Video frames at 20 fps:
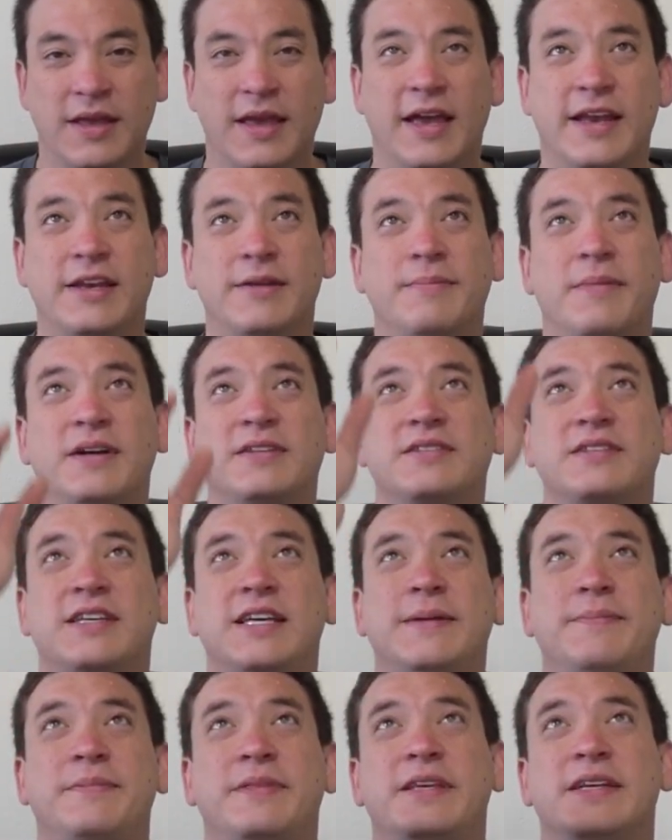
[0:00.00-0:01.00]
And you must
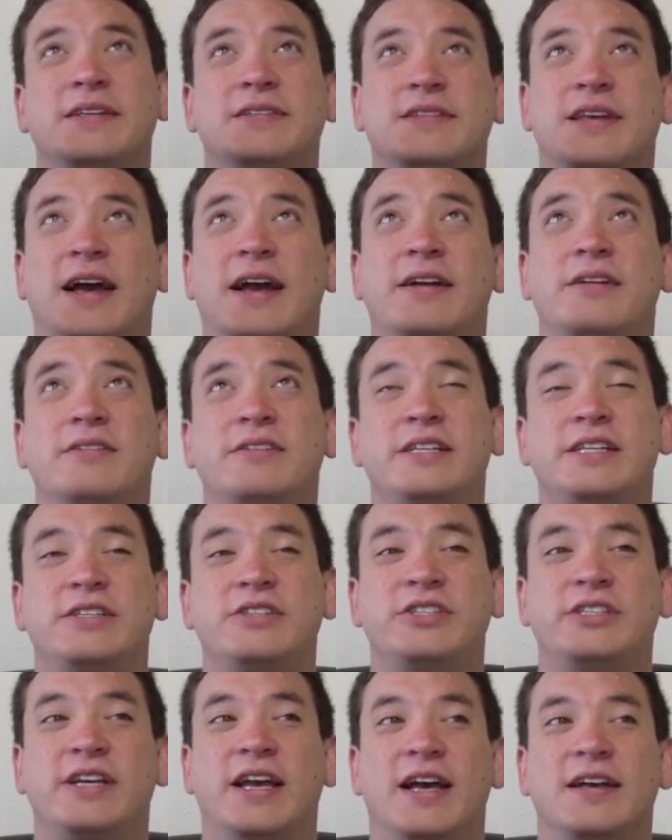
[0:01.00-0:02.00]
keep the entire
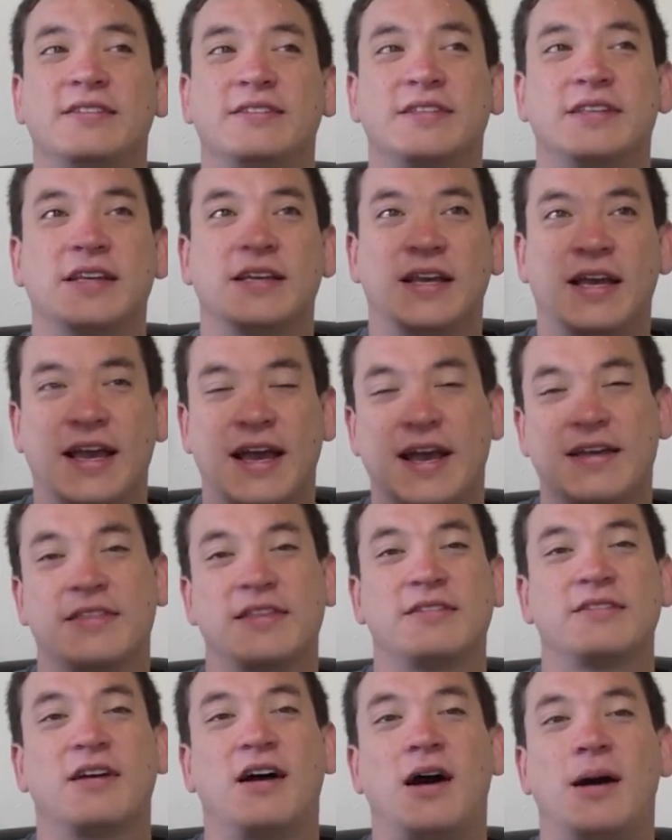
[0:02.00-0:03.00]
TGS at
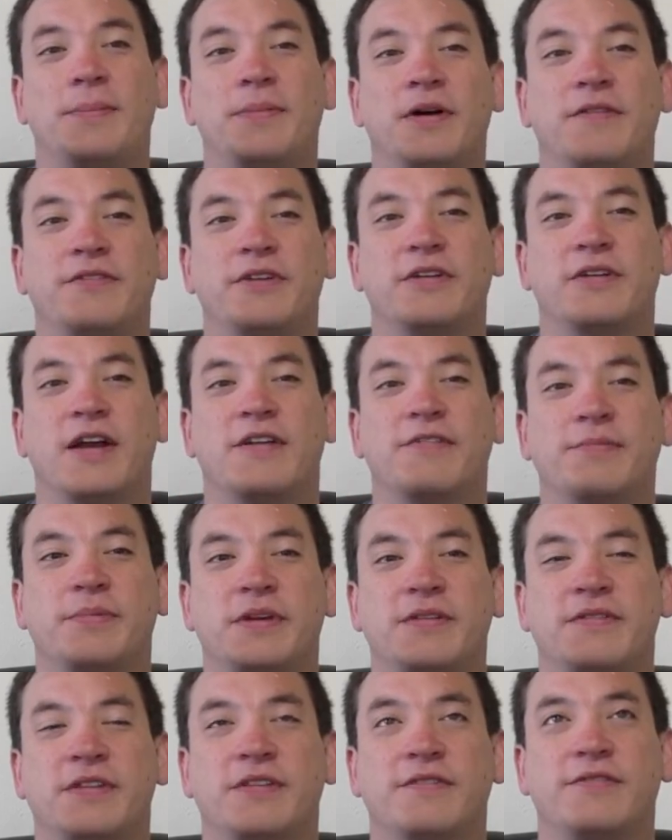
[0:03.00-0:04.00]
the top of your
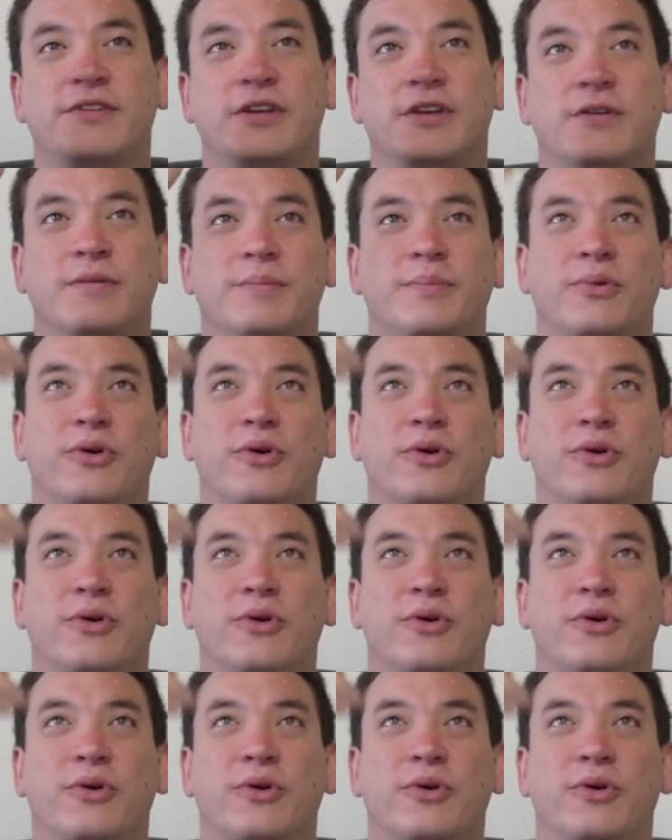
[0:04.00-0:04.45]
FPV view.